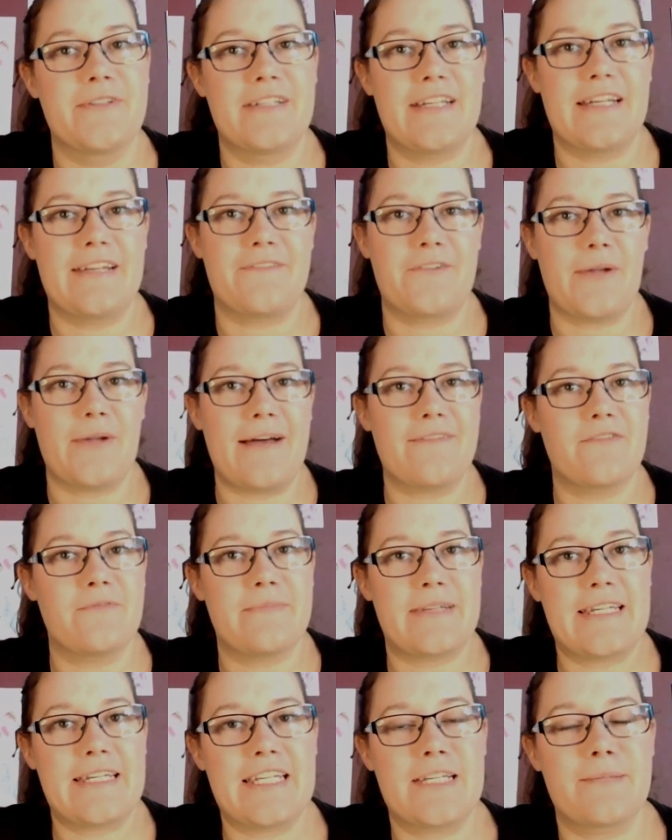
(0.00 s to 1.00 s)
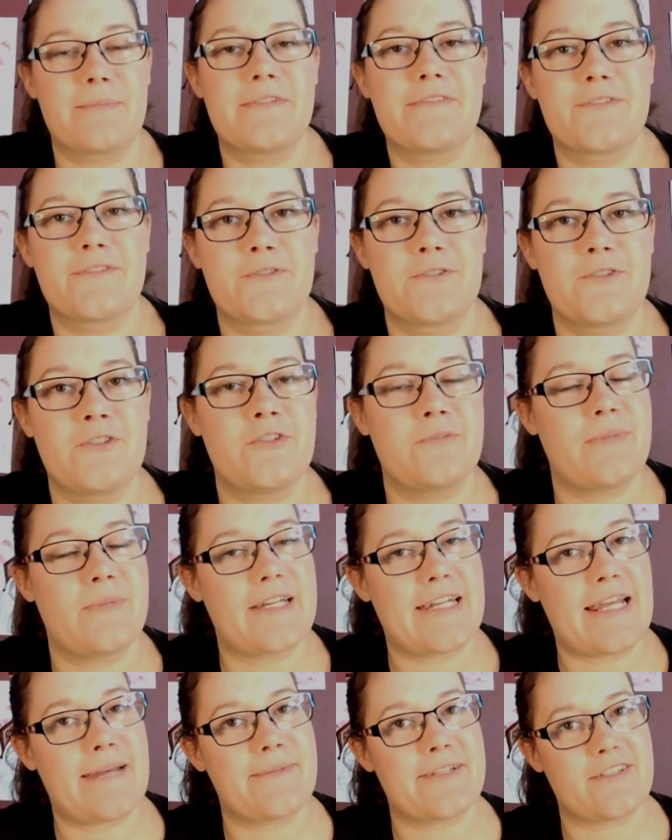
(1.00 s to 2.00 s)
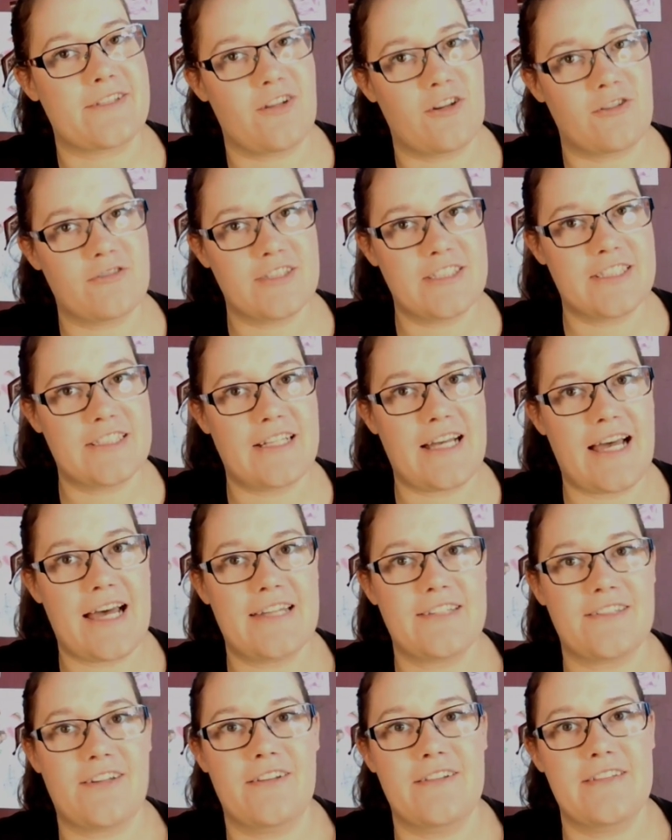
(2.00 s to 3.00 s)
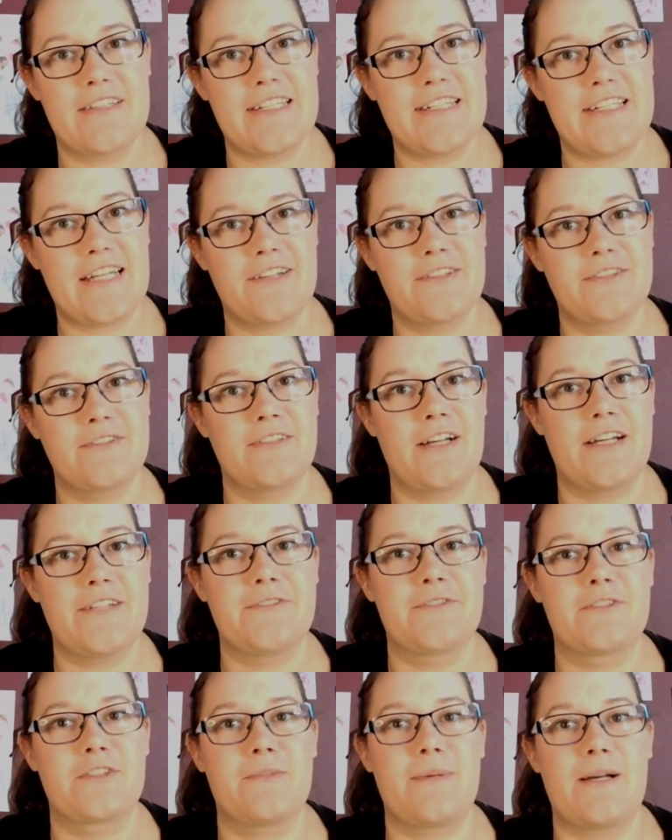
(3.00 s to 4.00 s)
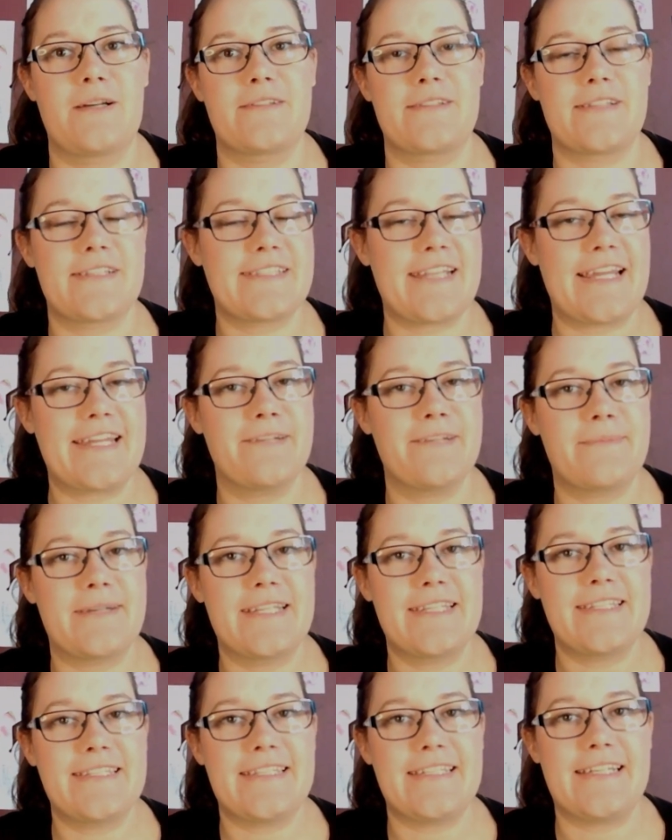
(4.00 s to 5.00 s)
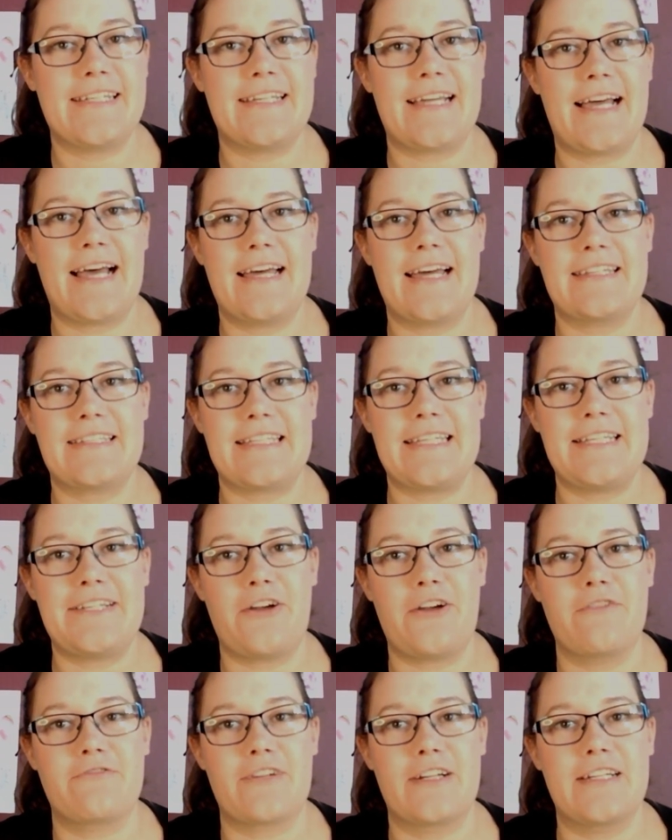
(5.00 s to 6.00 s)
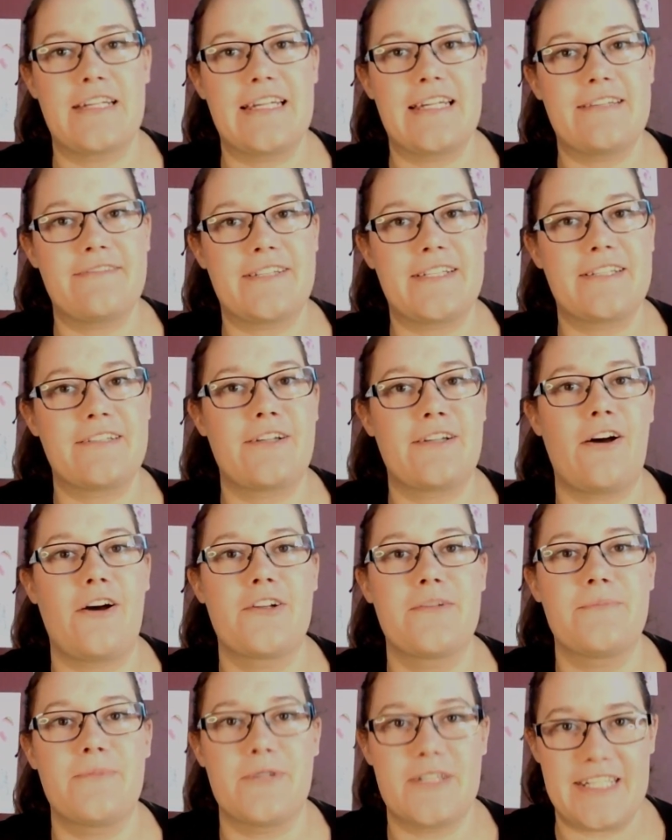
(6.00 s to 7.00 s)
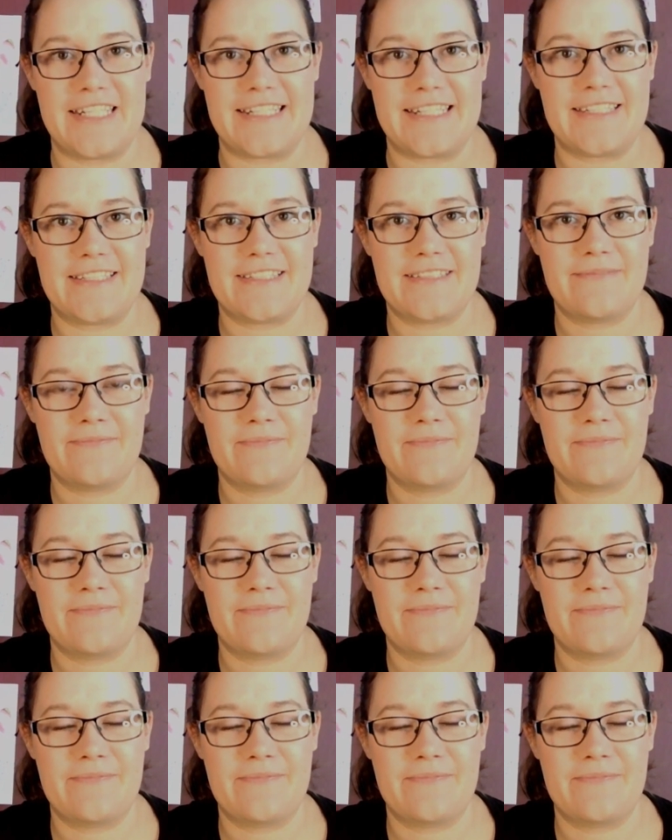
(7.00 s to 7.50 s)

If you haven't been here before, my name is Lauren and on this channel I talk about sustainability and eco-friendly living on a budget.